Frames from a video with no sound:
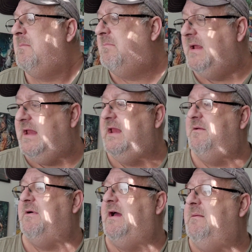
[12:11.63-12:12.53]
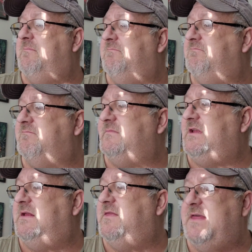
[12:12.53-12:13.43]
But anyway,
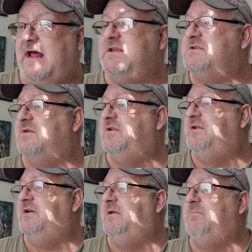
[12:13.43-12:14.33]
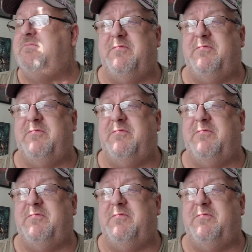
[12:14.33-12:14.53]
that is going to do it.